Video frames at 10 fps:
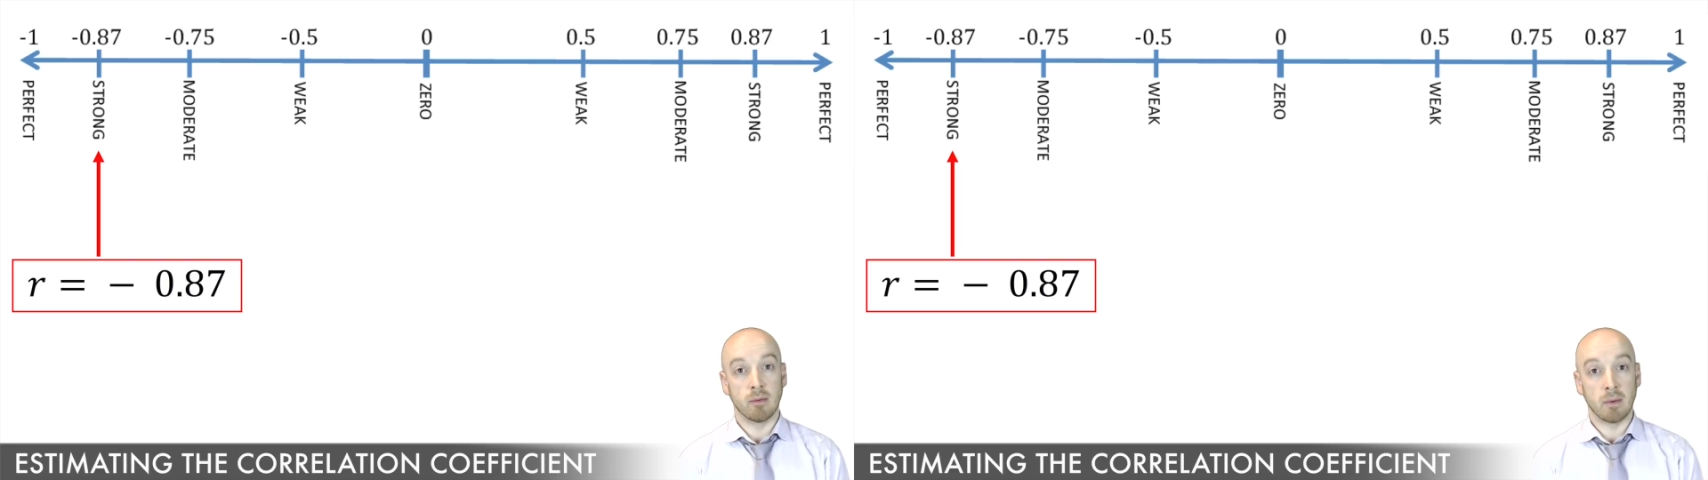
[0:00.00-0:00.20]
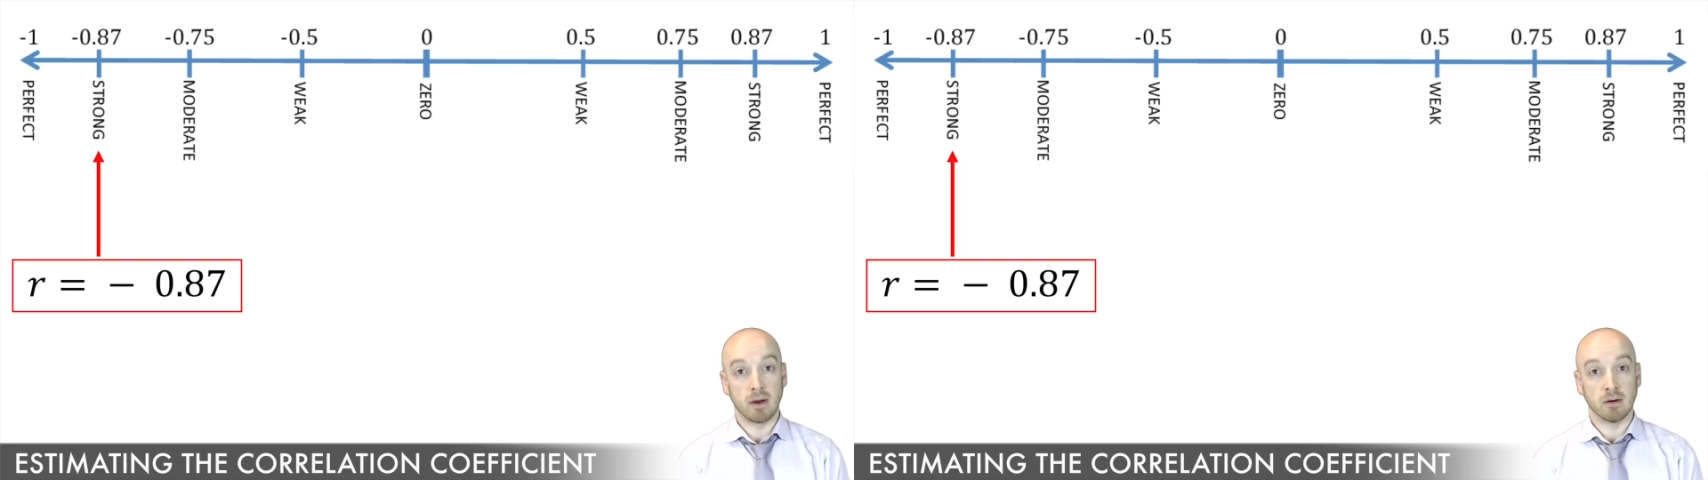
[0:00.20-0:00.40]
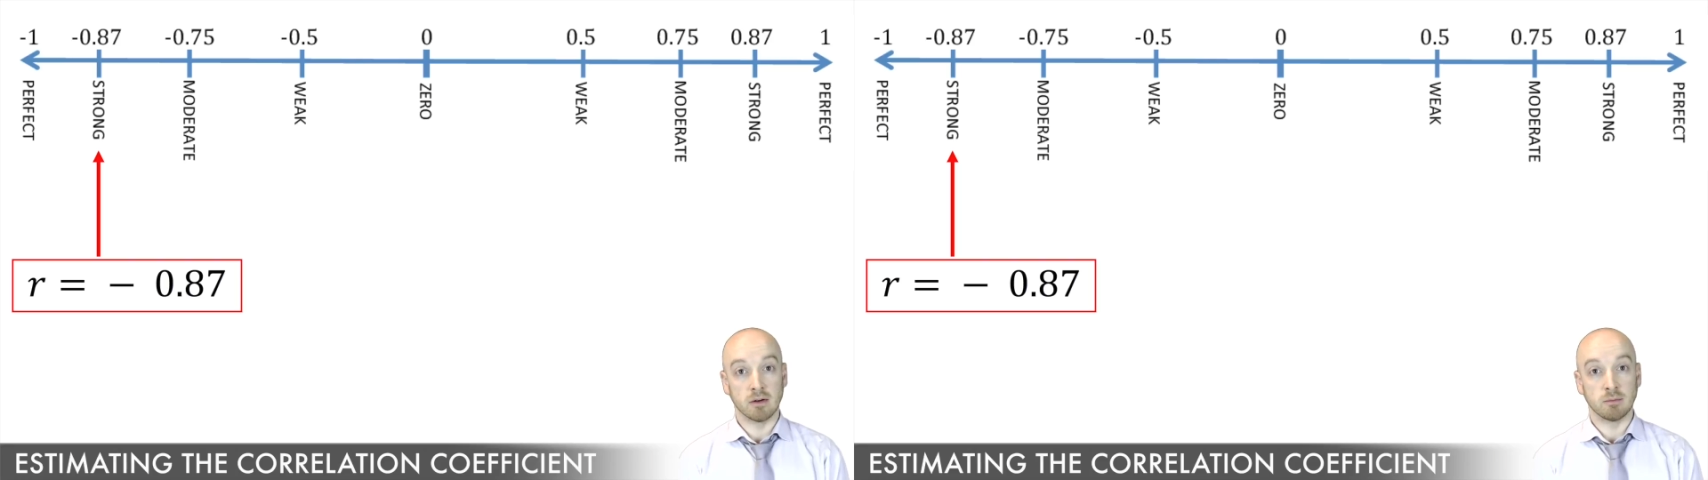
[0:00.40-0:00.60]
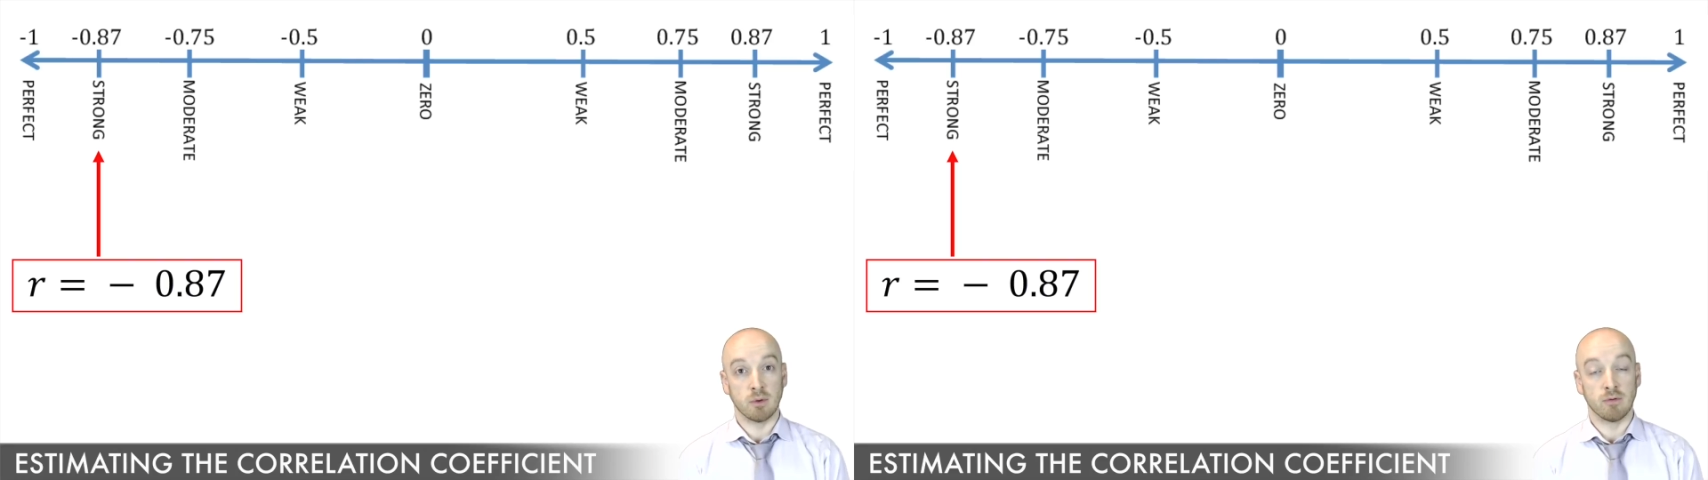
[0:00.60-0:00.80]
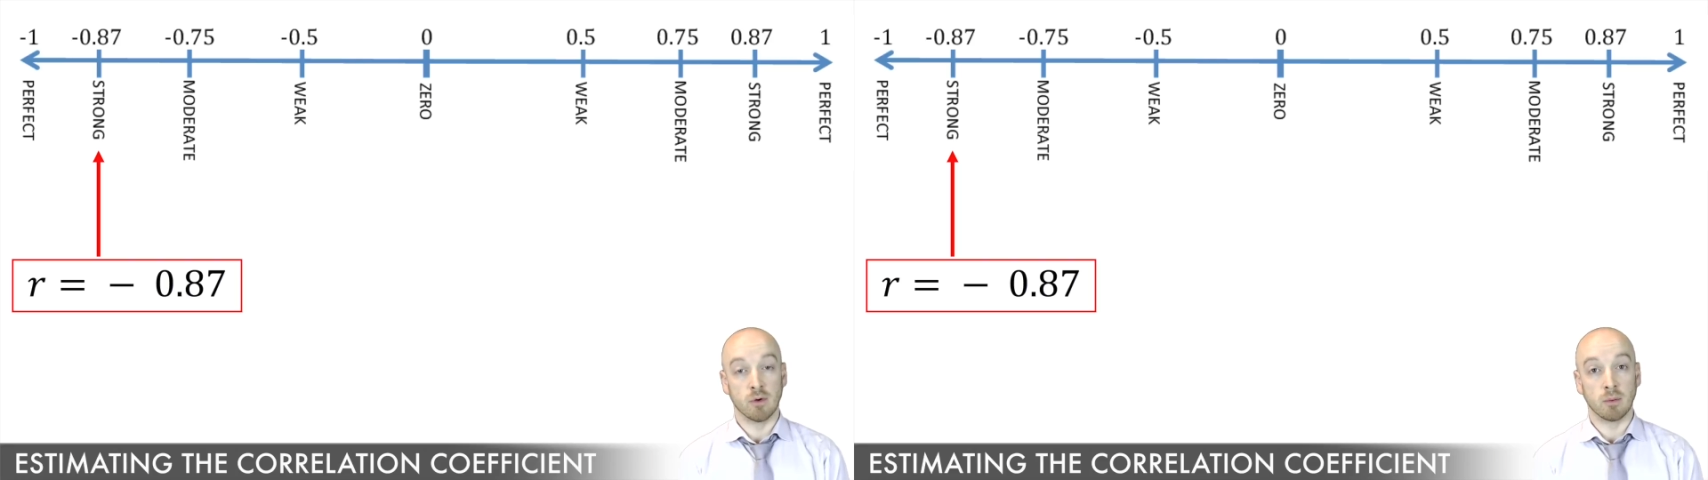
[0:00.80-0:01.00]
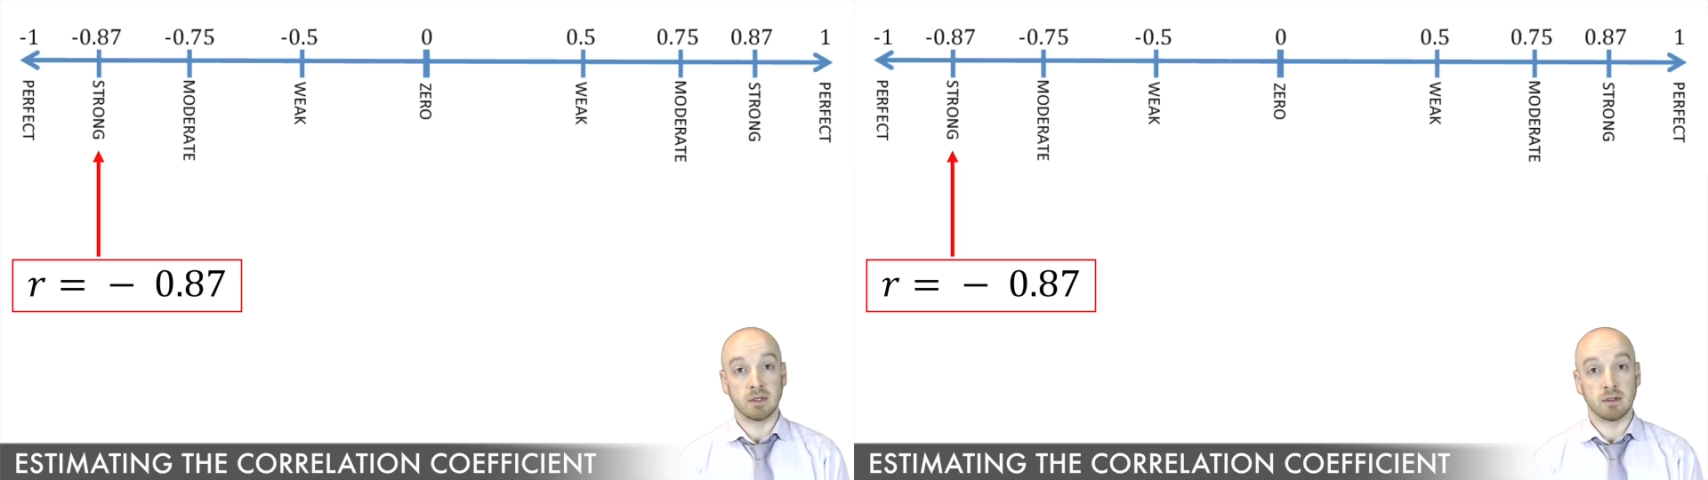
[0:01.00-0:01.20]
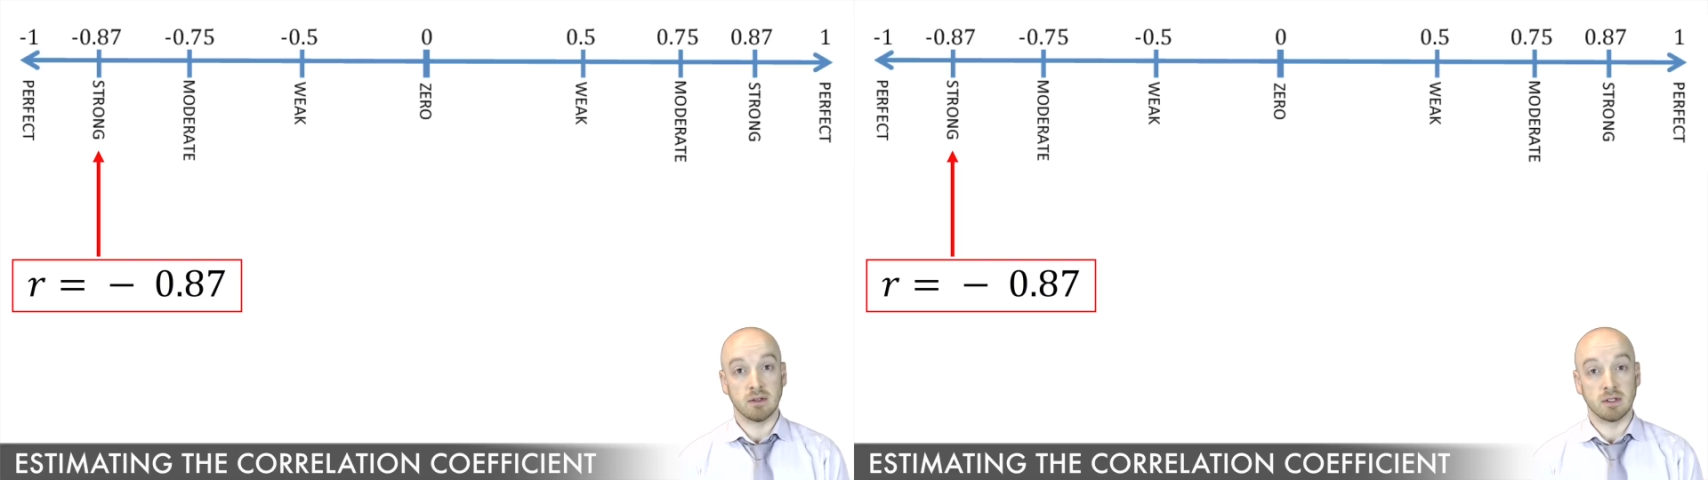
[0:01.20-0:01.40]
reminders before we